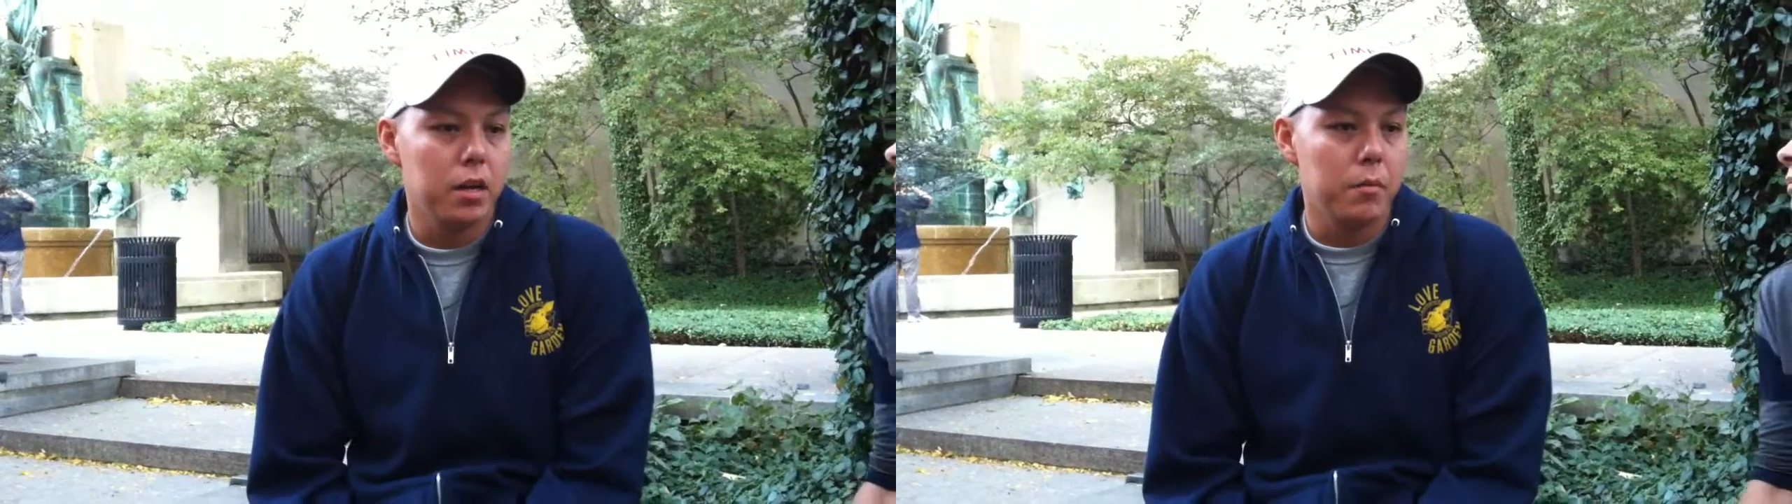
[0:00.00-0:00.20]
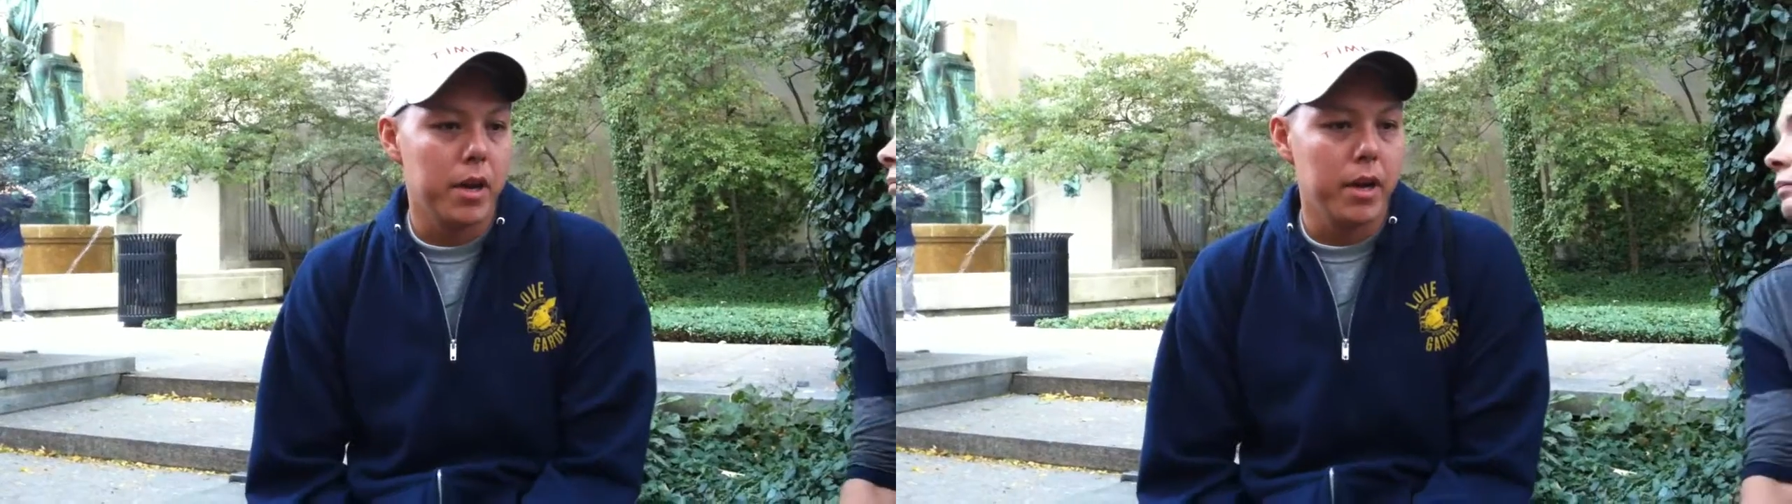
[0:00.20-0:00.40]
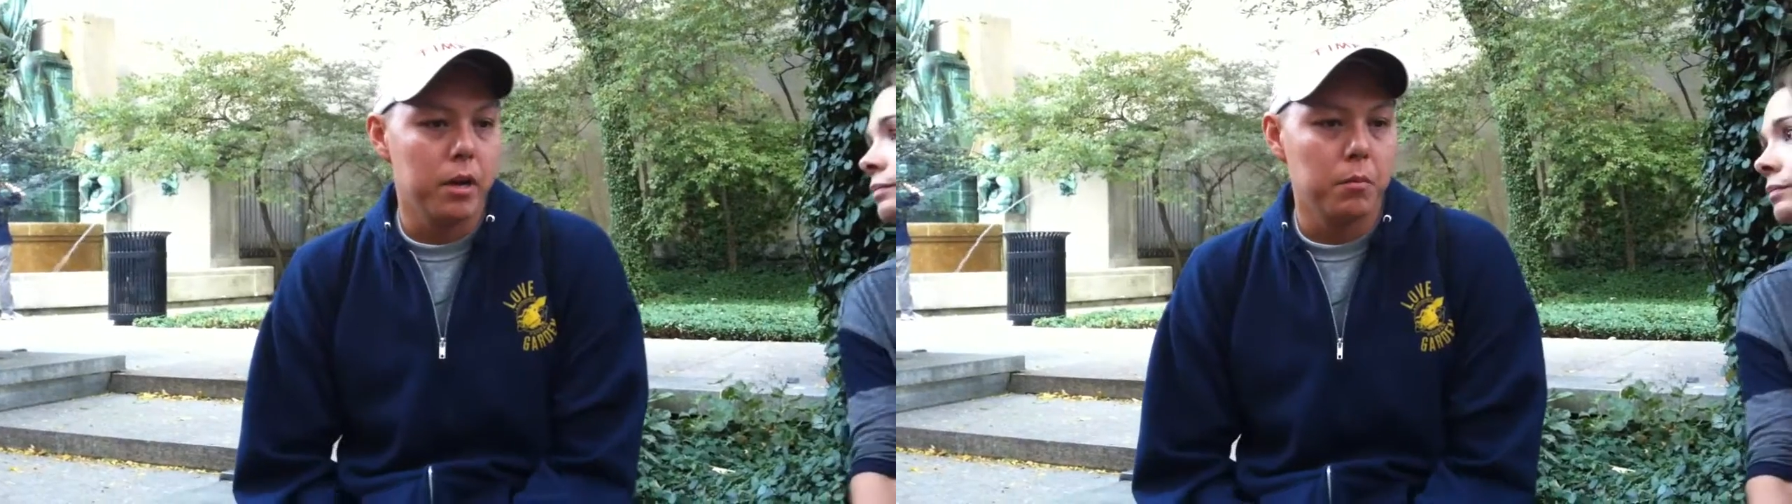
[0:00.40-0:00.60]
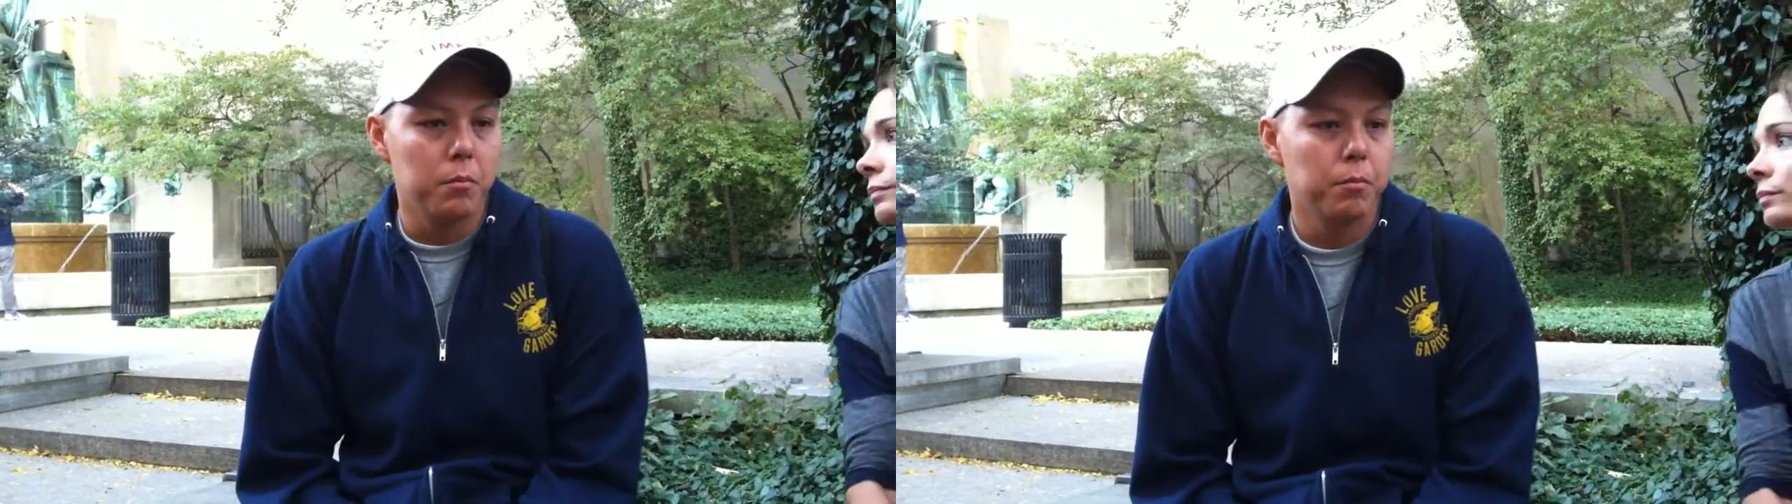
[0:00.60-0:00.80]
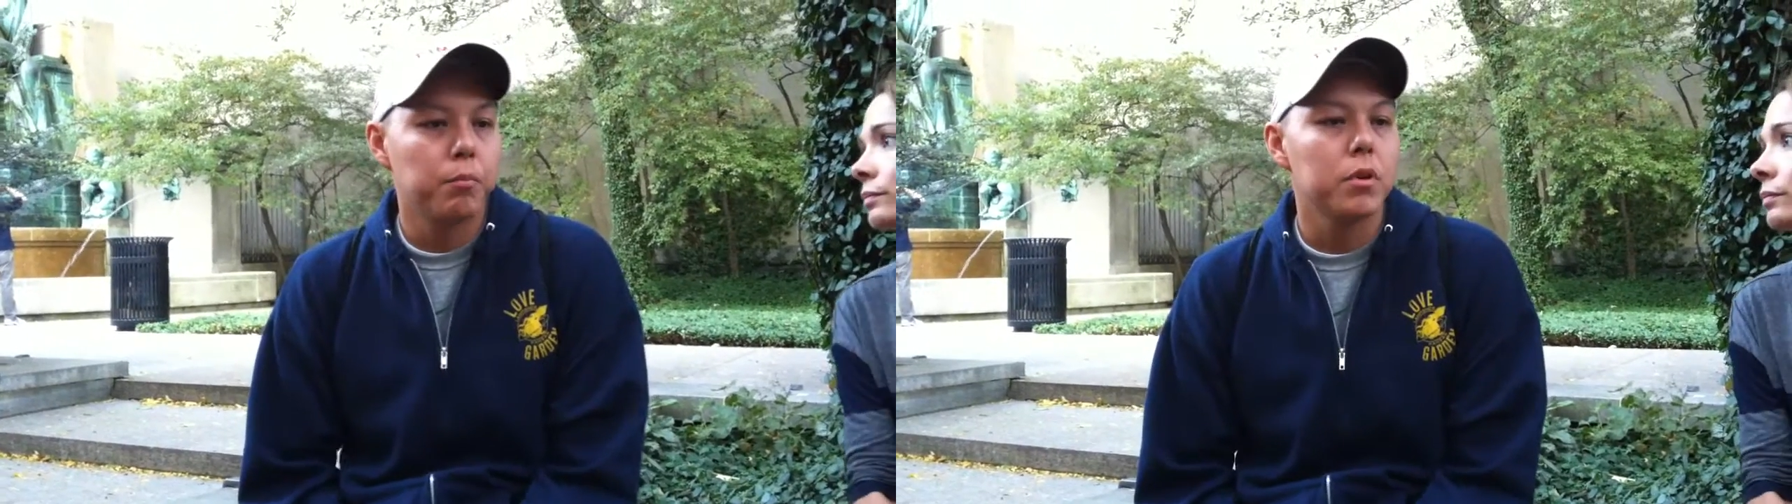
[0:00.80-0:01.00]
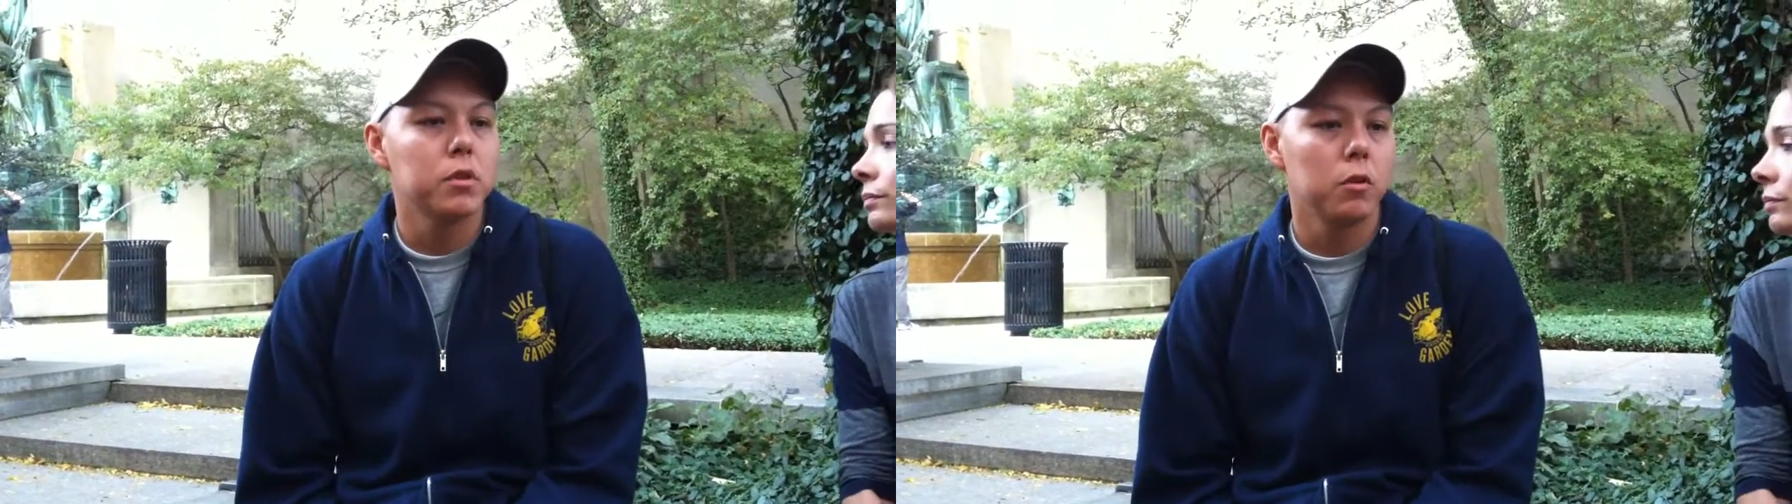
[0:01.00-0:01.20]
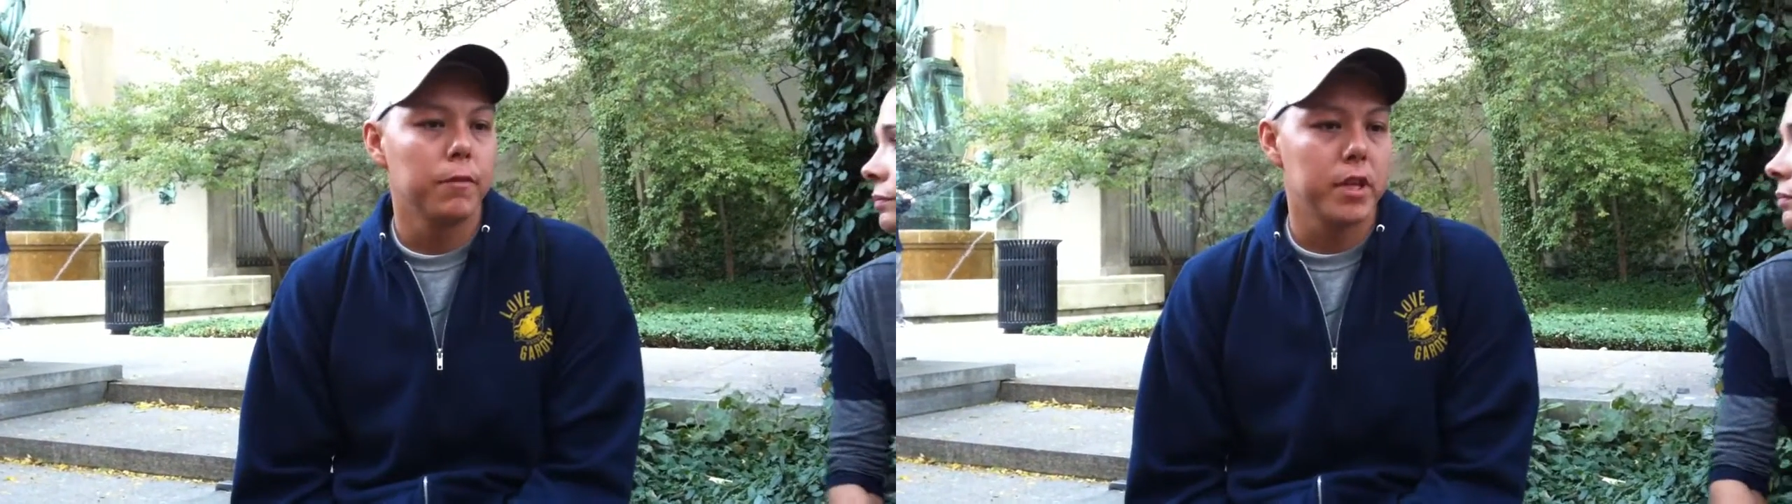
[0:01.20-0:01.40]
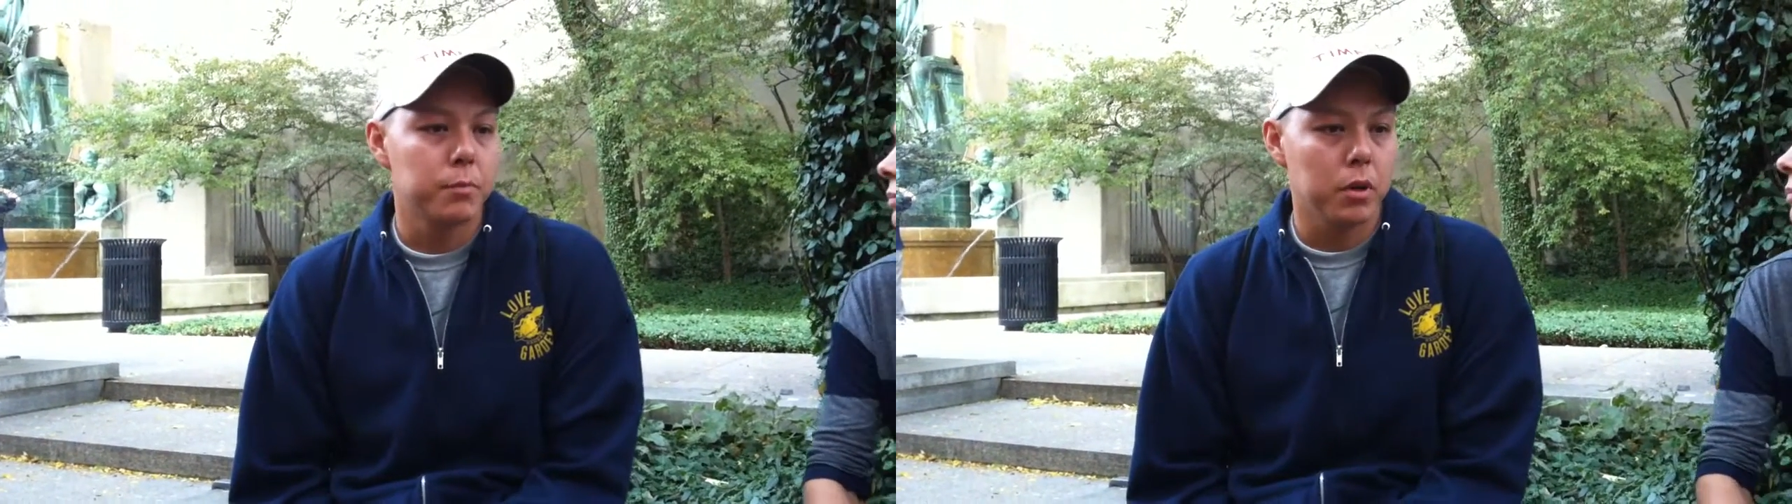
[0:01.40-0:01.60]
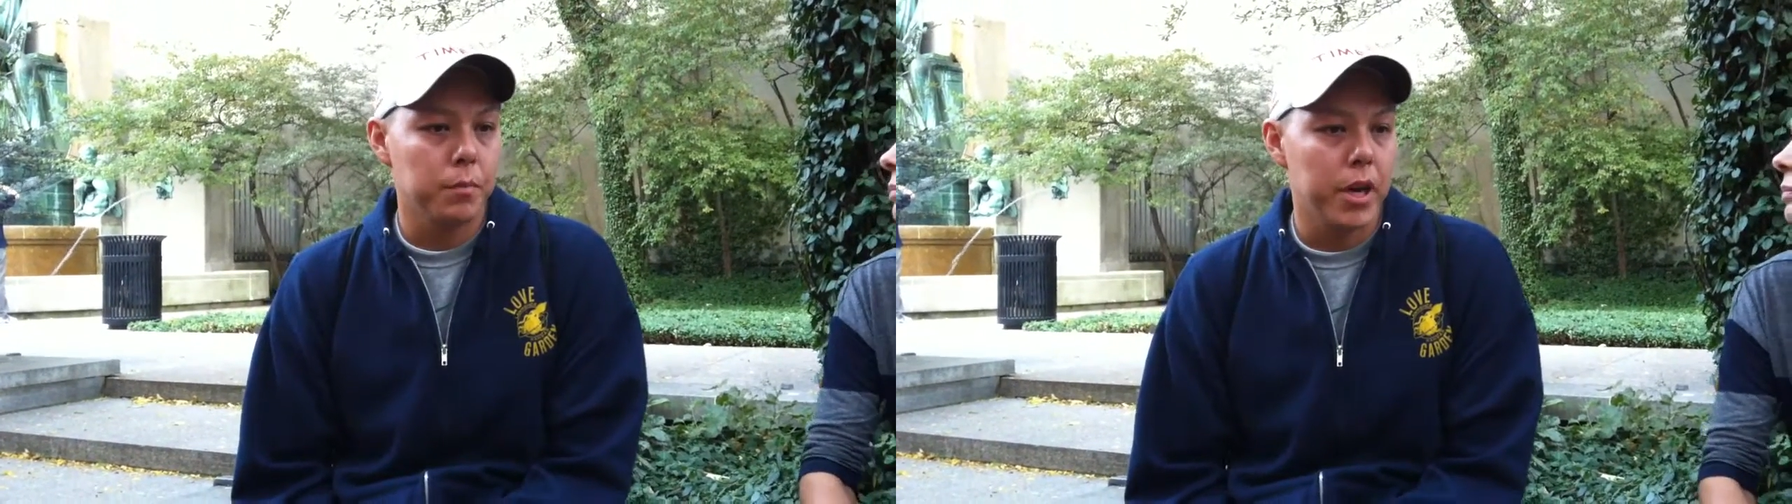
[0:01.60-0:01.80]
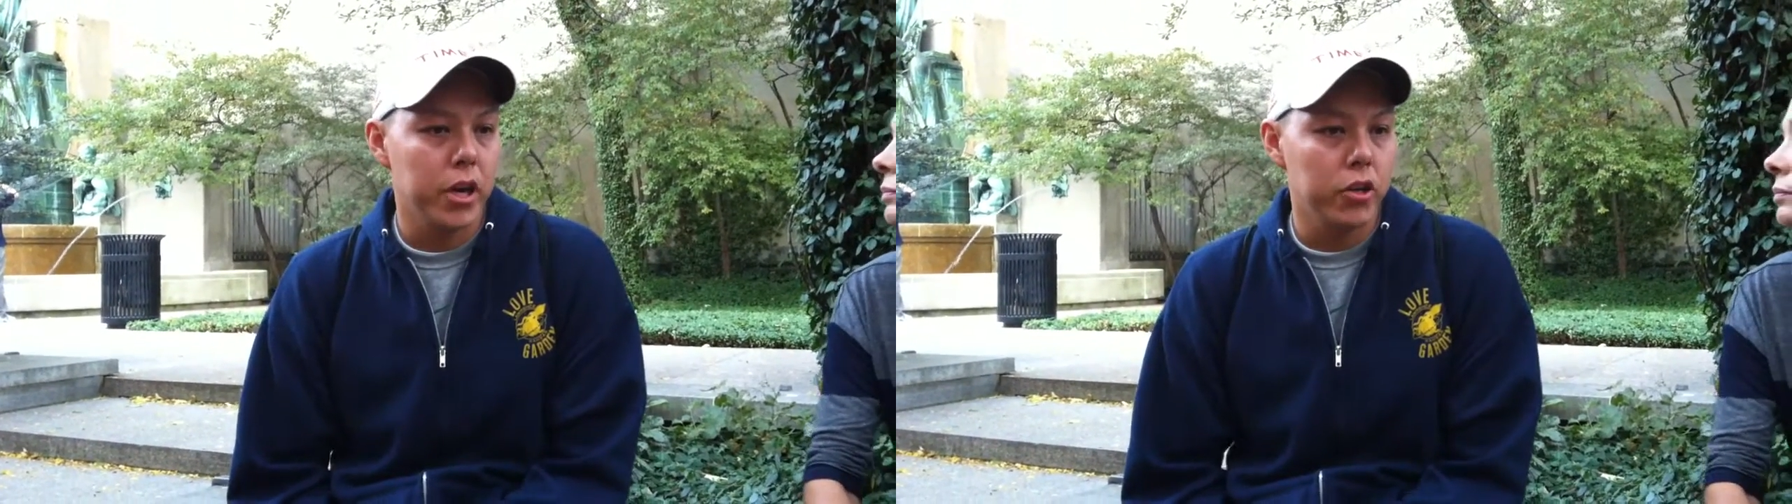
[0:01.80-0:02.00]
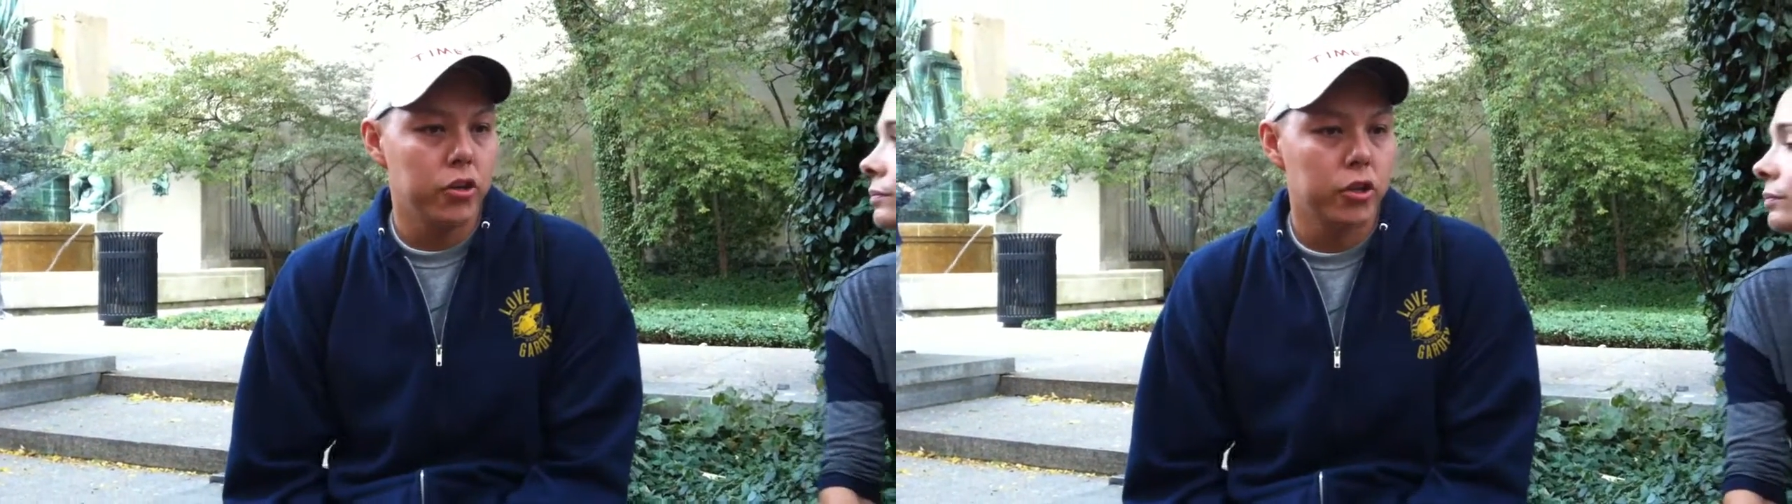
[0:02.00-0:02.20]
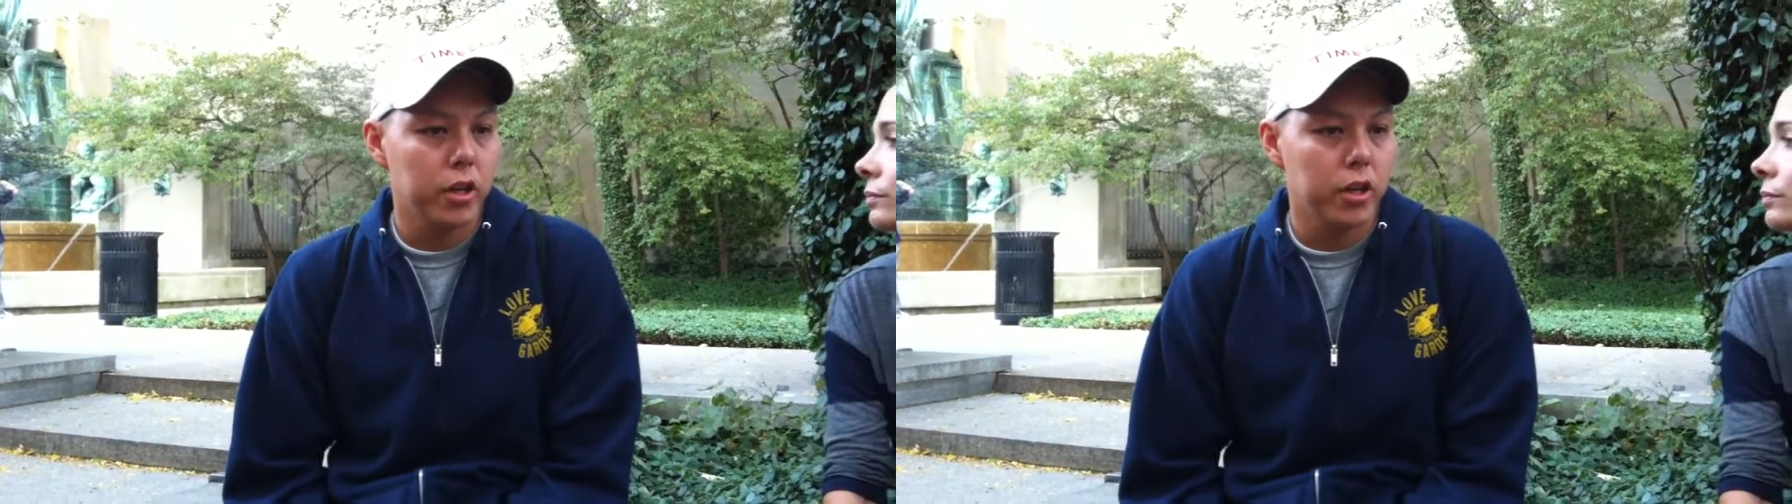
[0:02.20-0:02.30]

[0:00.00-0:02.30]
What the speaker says: on my personal Facebook page,